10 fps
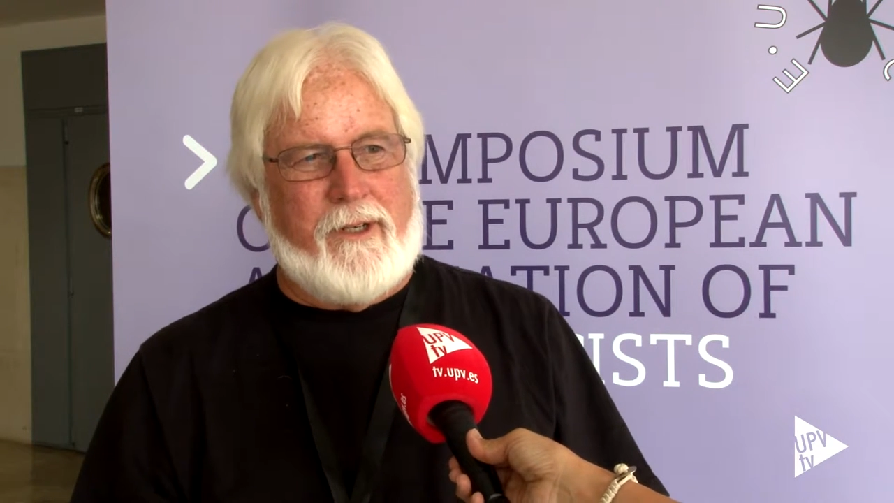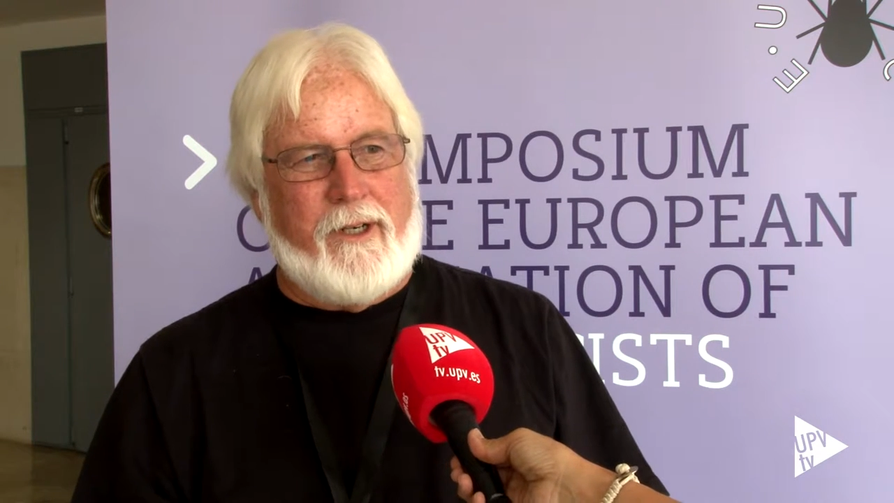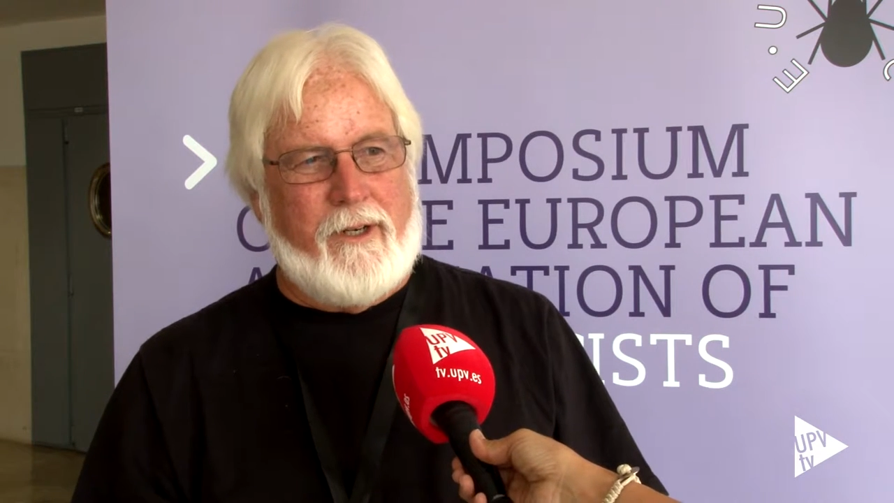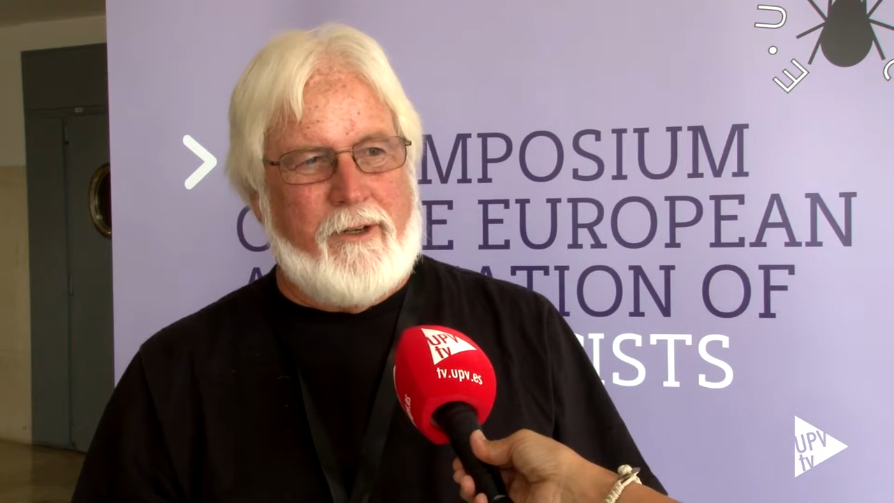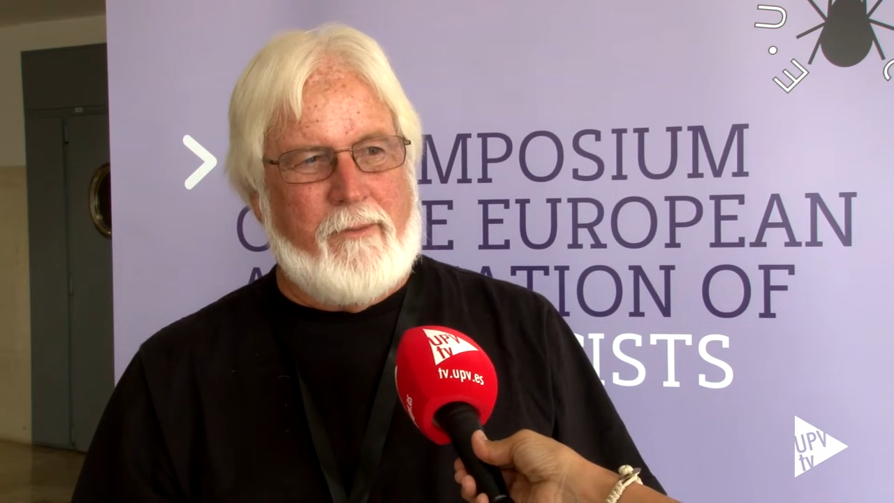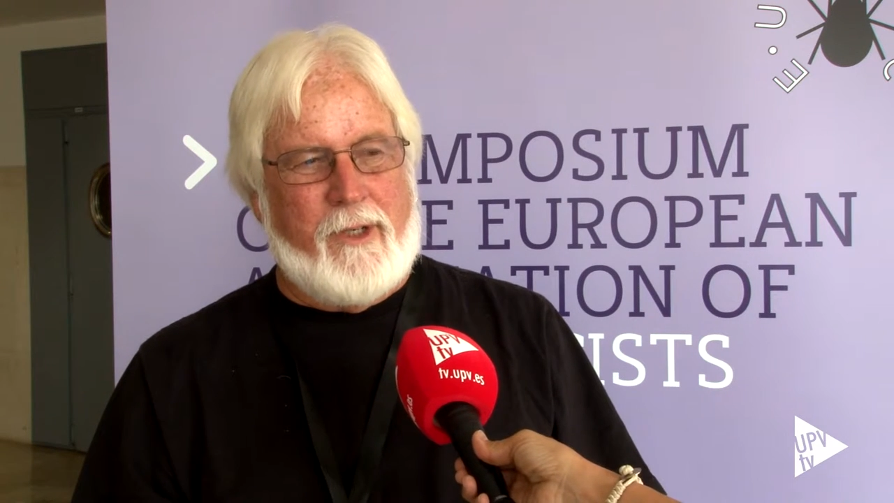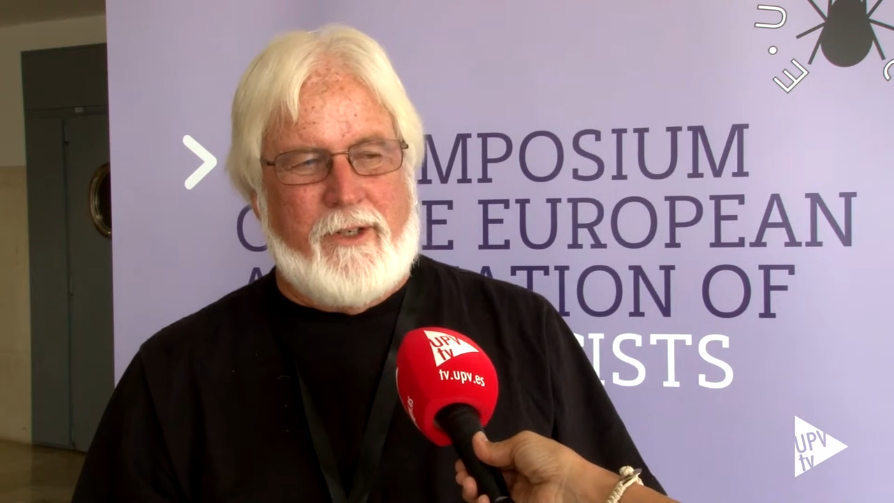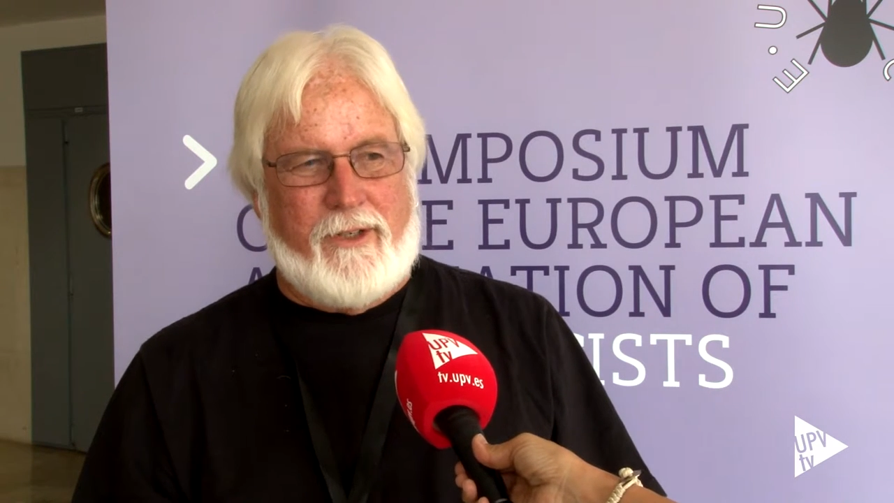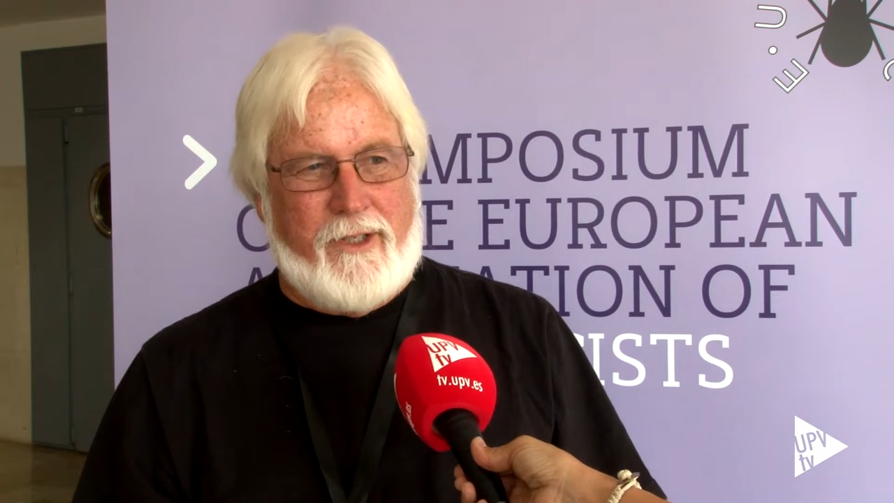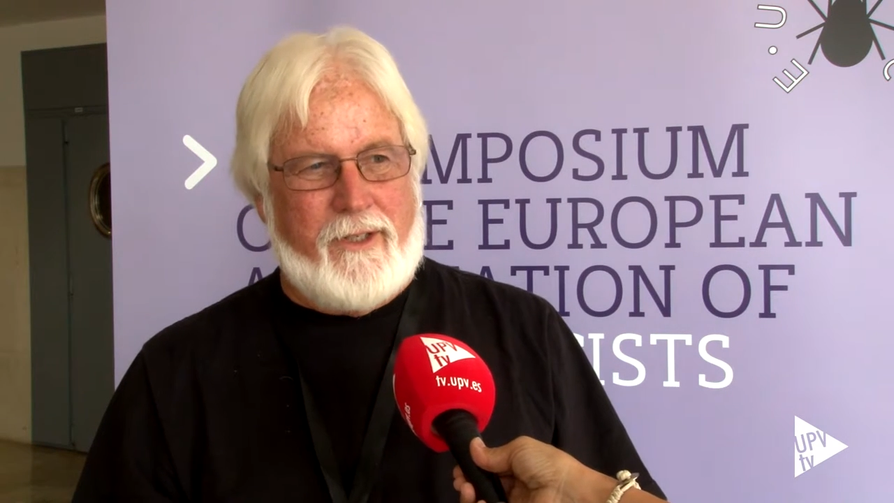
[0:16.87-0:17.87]
human
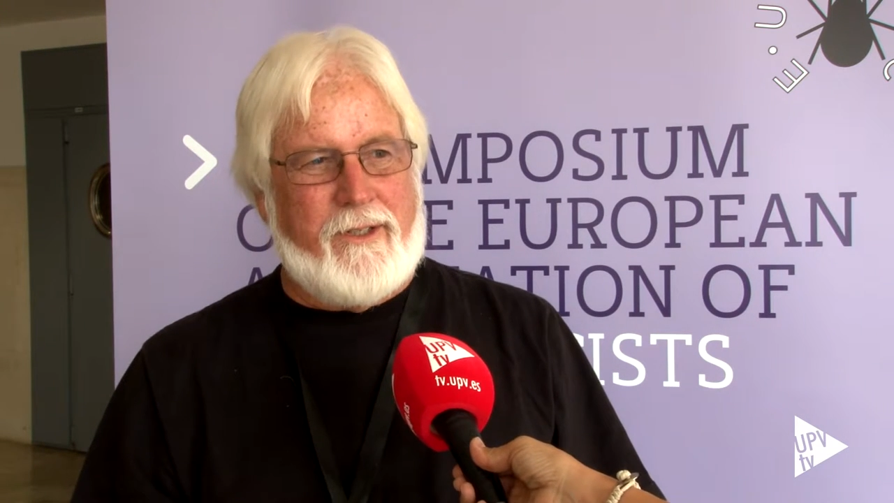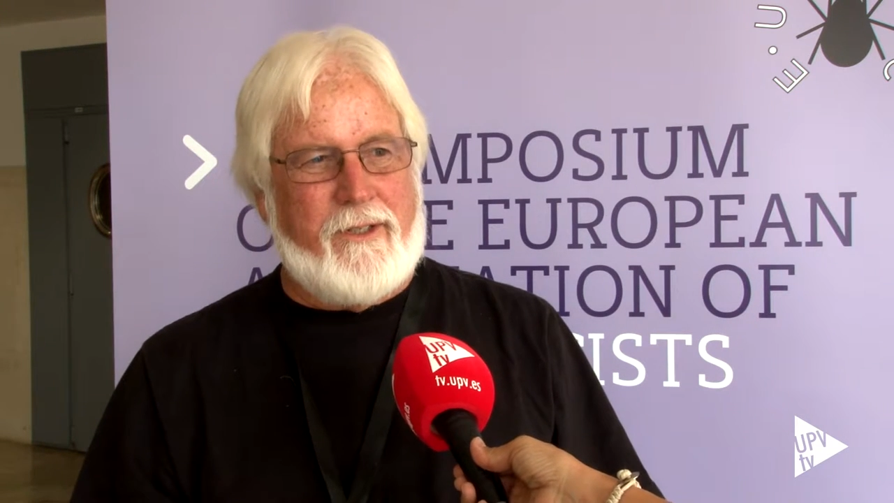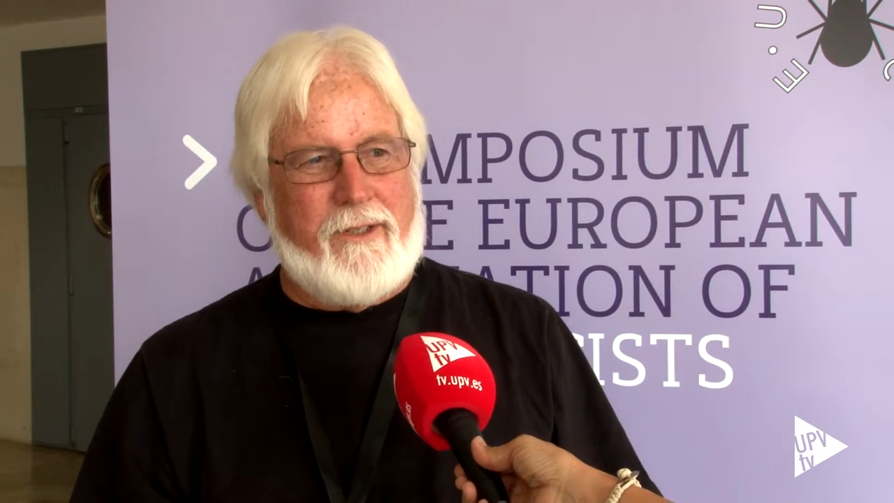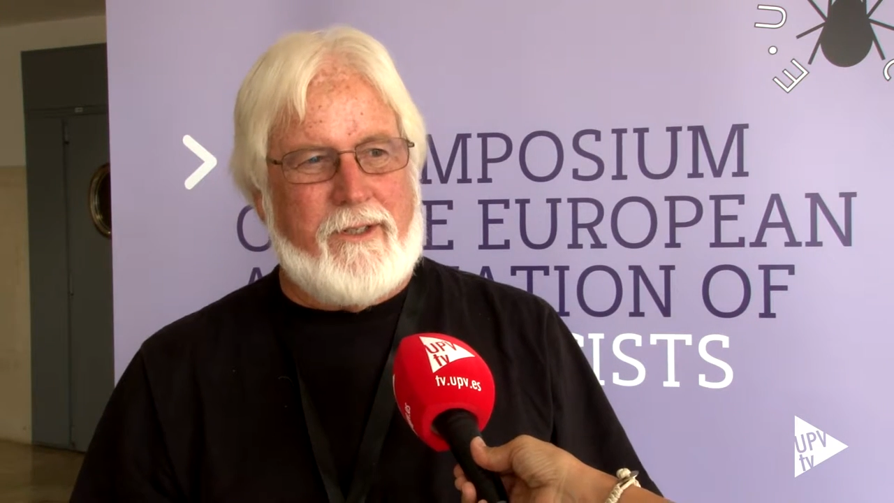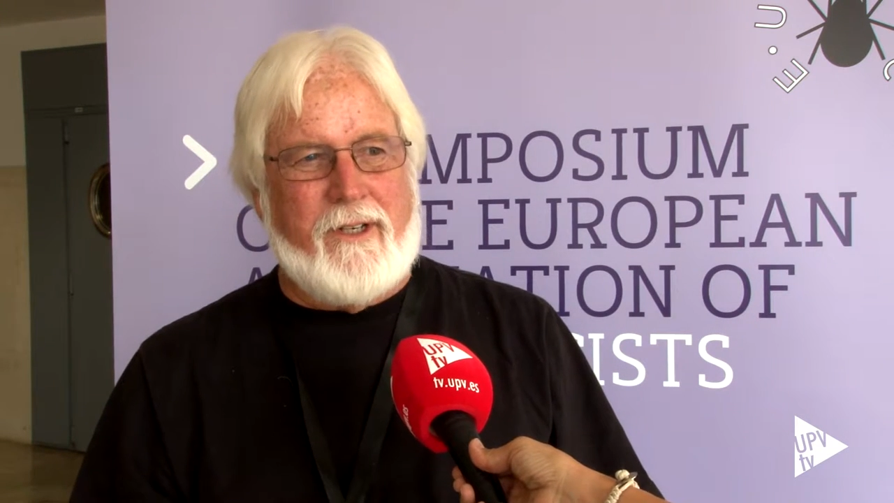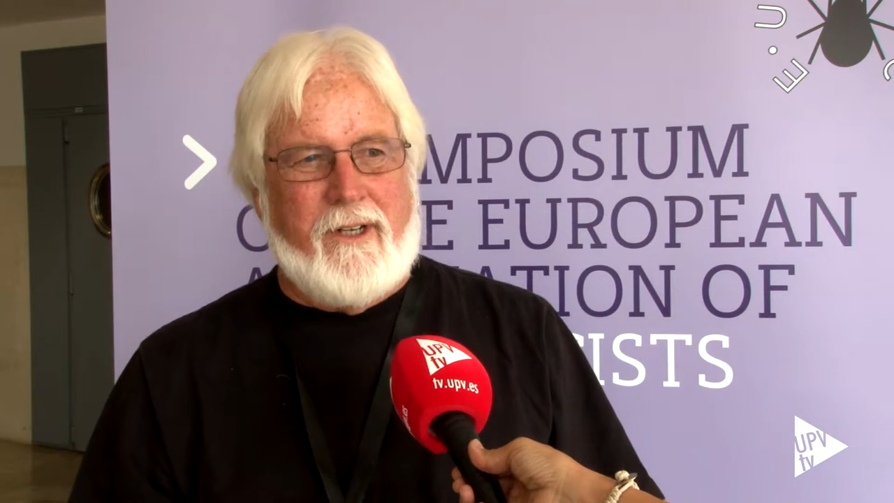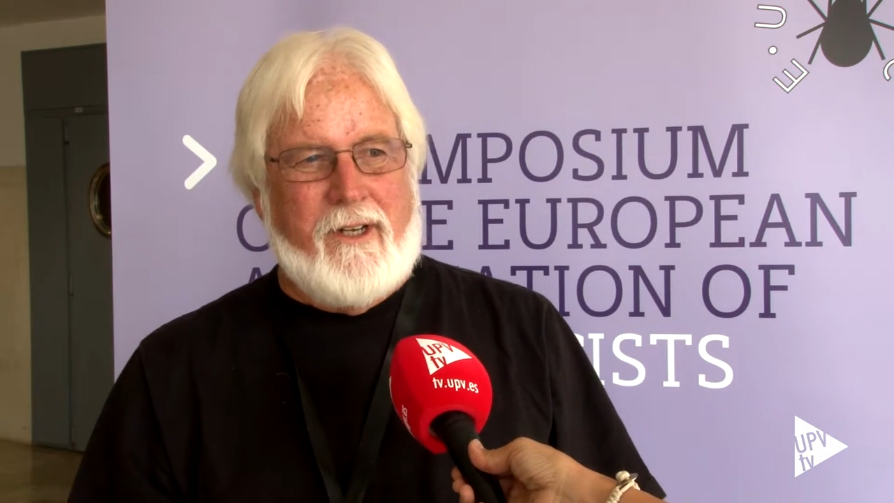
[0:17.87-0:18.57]
diseases.